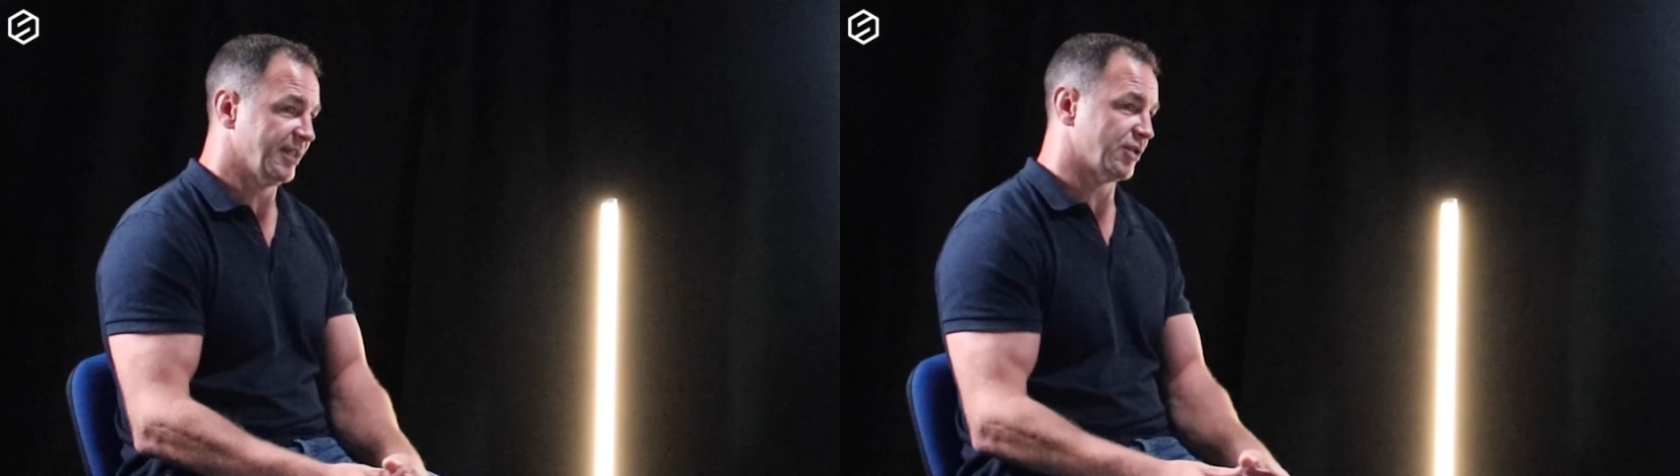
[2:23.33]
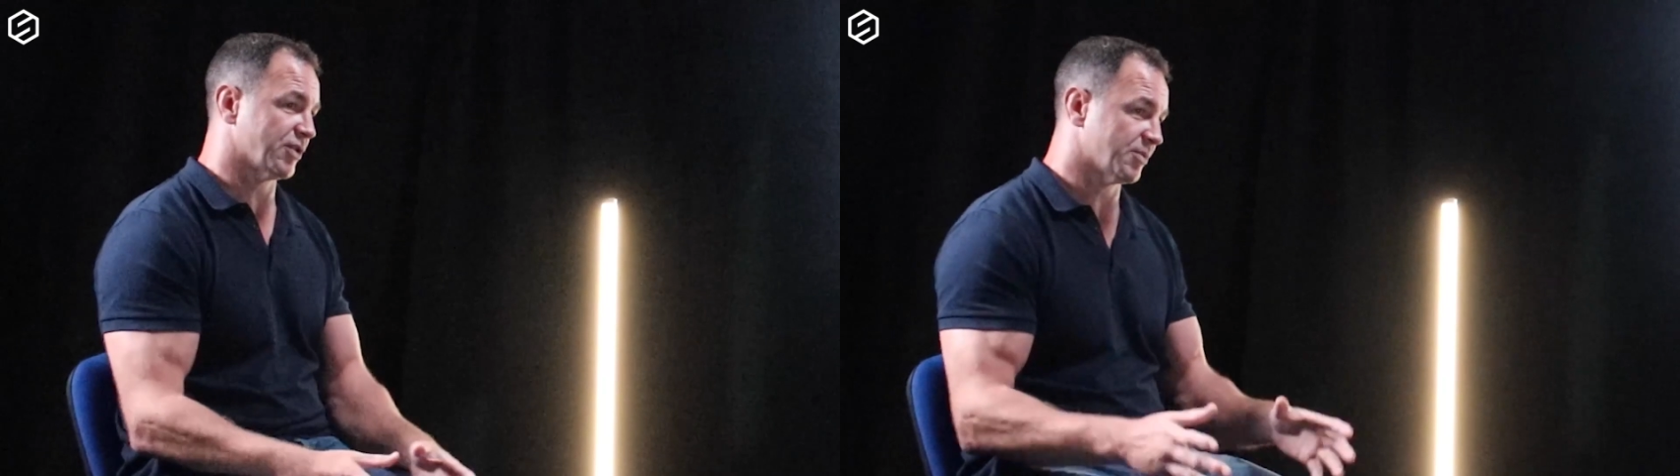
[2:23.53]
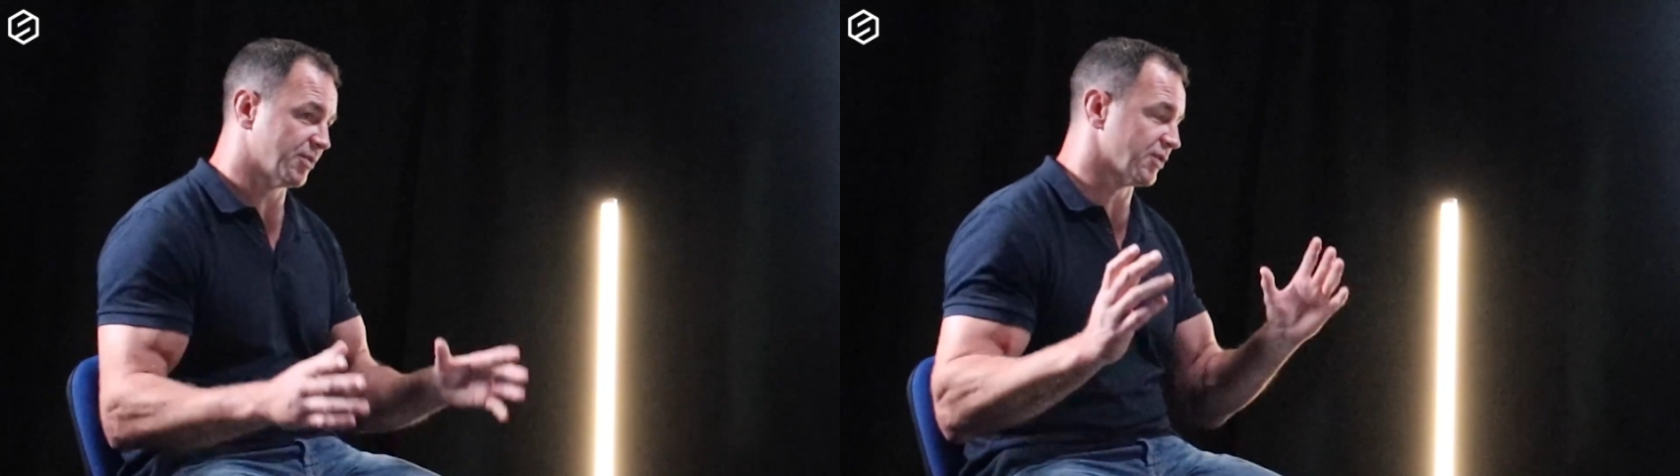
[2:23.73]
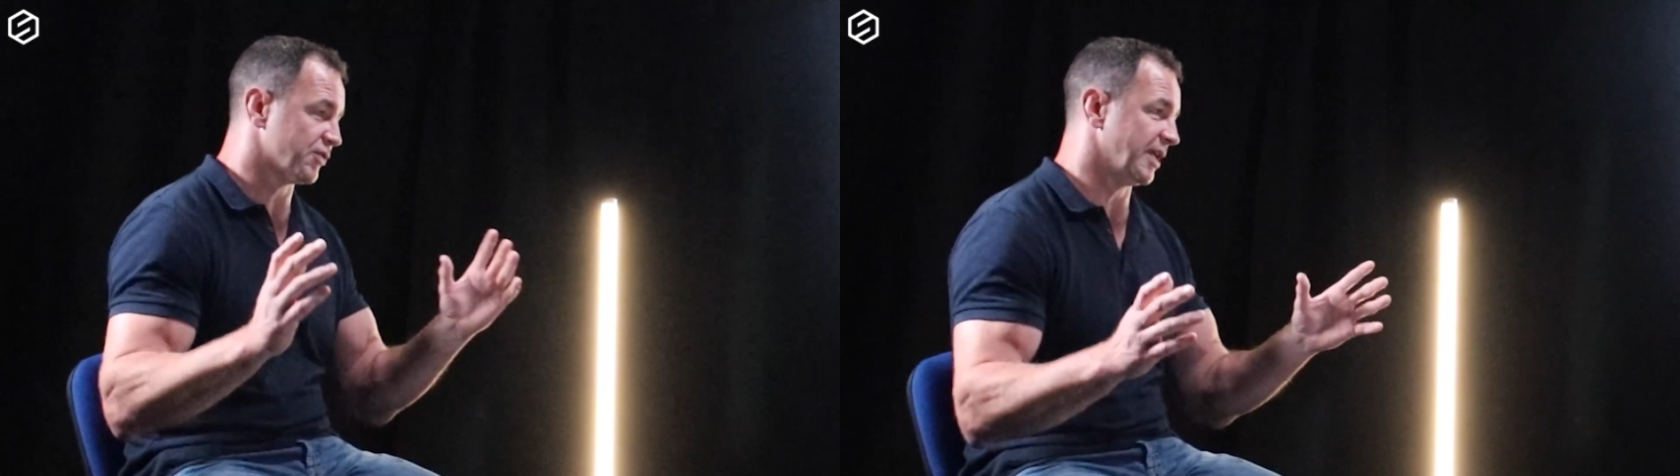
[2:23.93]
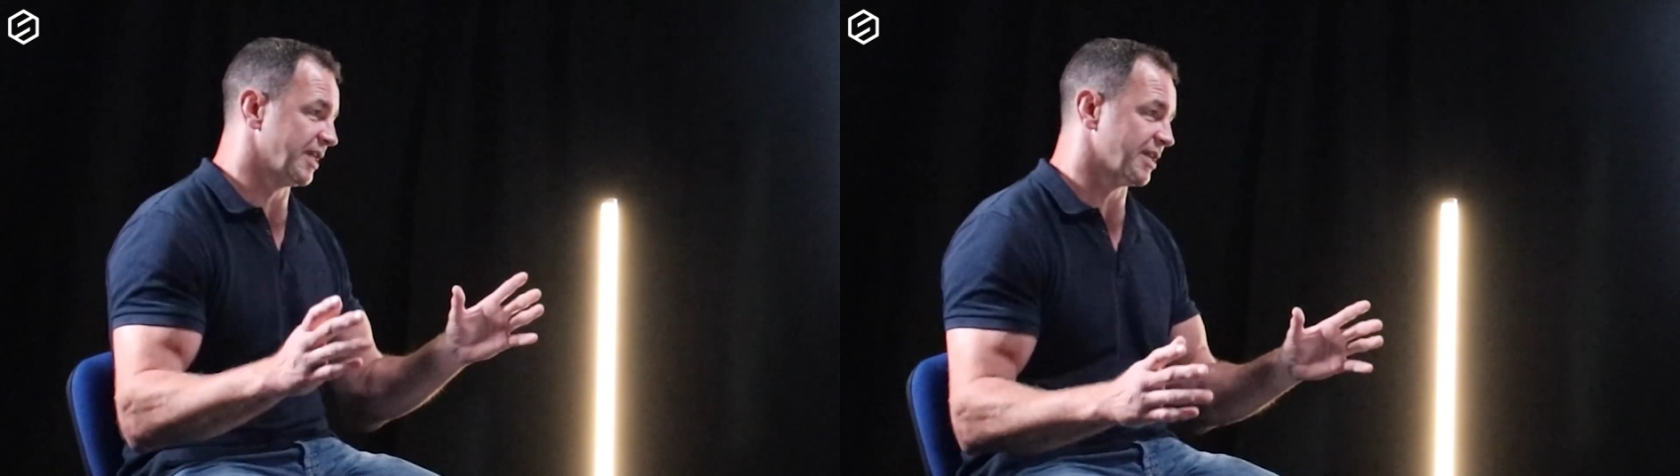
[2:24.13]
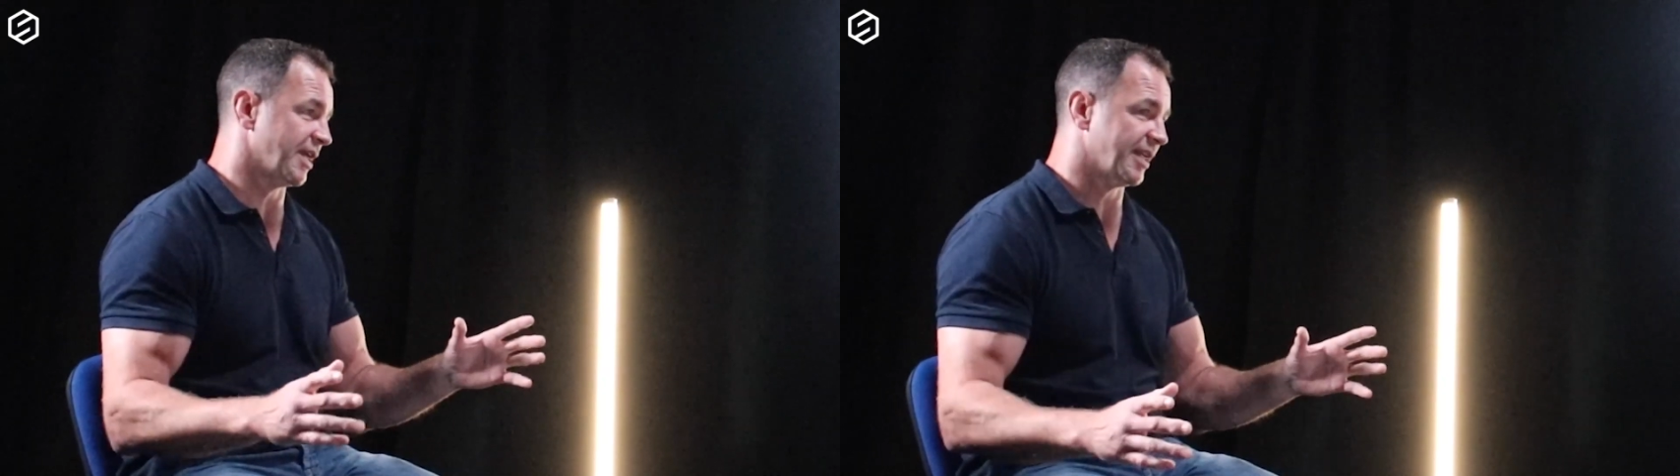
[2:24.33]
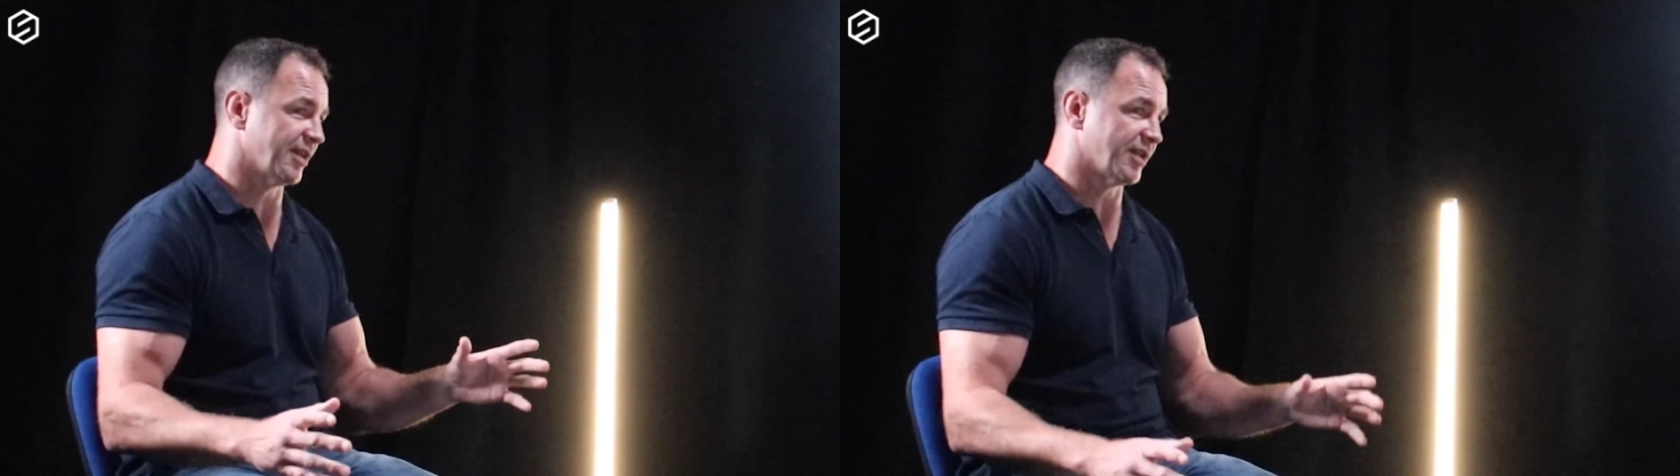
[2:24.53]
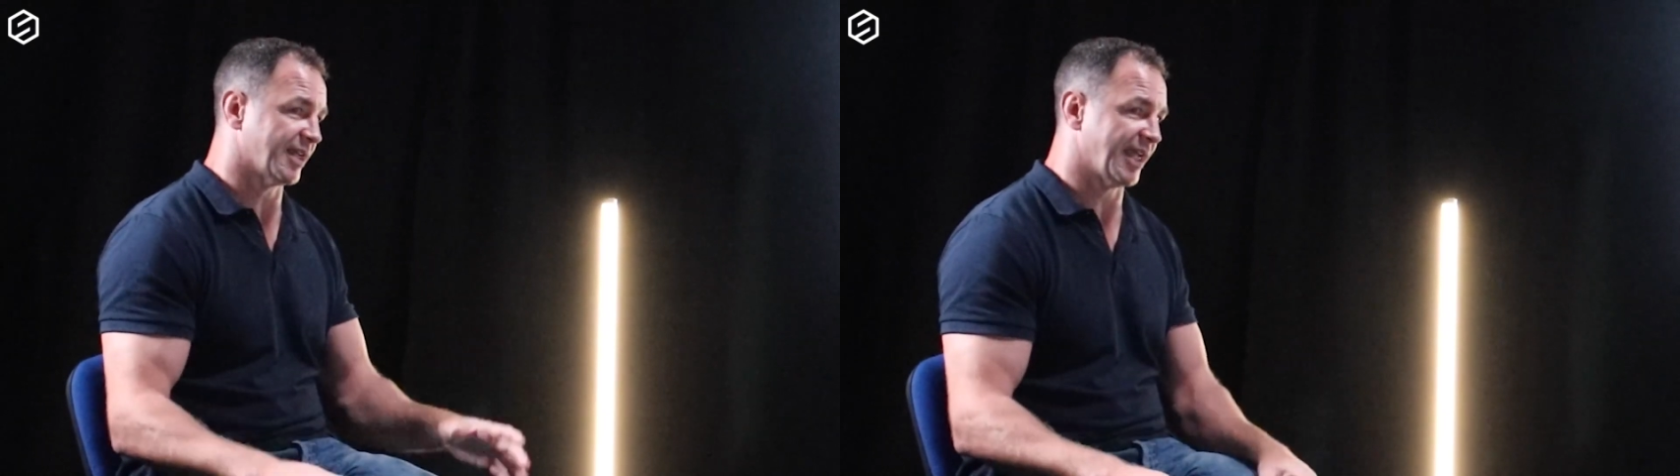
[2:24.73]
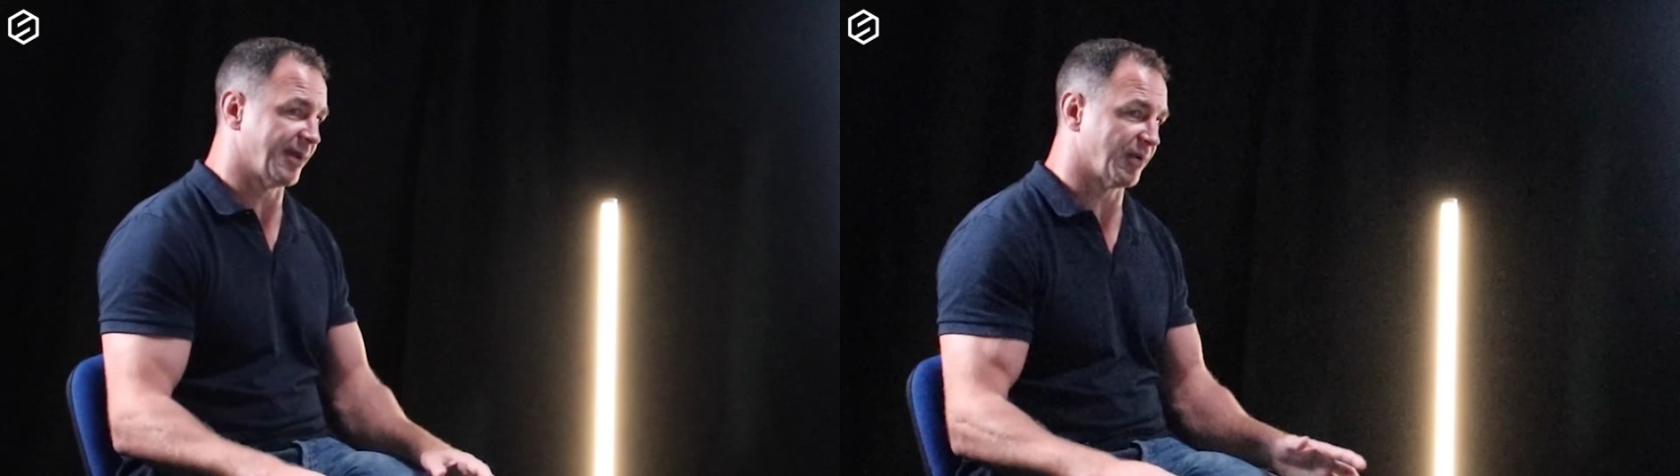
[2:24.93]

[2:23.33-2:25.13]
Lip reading: just treat it as any other game,